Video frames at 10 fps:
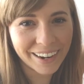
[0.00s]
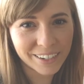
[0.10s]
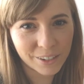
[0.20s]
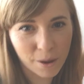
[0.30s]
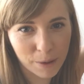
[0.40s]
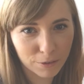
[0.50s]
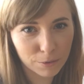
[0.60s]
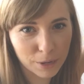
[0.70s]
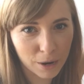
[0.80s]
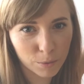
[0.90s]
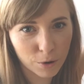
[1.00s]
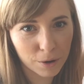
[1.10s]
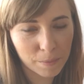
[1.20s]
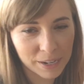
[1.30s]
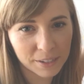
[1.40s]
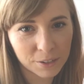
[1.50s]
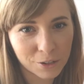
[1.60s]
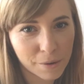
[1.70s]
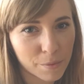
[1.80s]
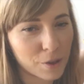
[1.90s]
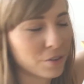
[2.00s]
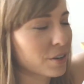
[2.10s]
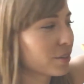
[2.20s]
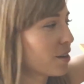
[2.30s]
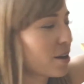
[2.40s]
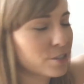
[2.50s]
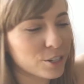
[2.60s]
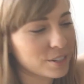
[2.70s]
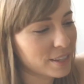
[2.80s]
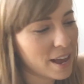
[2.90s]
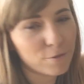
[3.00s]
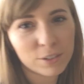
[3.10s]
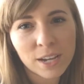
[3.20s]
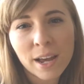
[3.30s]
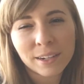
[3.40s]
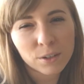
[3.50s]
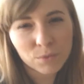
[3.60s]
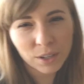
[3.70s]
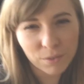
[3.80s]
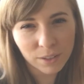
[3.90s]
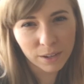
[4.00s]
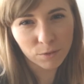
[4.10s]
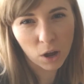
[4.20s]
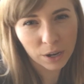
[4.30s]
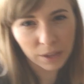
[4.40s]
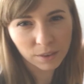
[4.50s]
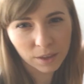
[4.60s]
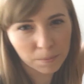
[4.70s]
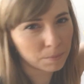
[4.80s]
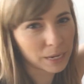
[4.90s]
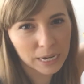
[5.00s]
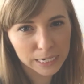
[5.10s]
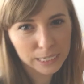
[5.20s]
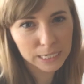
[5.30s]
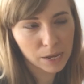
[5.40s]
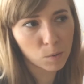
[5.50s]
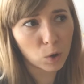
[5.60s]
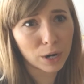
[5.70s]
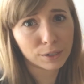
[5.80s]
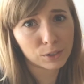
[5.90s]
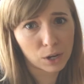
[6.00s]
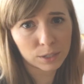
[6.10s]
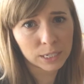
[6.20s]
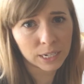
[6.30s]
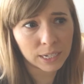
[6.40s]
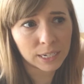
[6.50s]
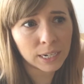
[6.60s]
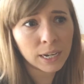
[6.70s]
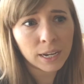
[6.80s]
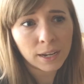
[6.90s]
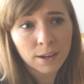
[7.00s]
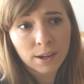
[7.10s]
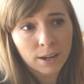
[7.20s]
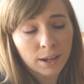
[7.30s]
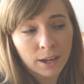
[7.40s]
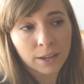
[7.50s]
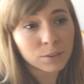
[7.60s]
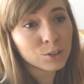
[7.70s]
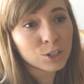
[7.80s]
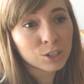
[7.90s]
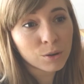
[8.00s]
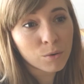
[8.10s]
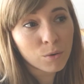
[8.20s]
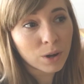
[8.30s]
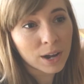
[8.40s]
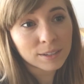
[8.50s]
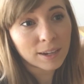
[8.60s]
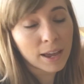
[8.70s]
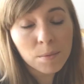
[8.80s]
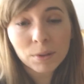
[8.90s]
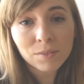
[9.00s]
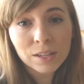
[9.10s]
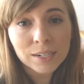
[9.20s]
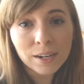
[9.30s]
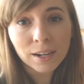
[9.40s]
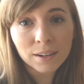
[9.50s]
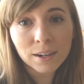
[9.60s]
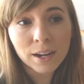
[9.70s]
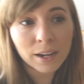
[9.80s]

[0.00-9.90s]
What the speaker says: I just got back from the airport. My sister and brother-in-law just left. Didn't really feel like vlogging them because they were exhausted. And they're just so cool, guys. I can't believe they did it.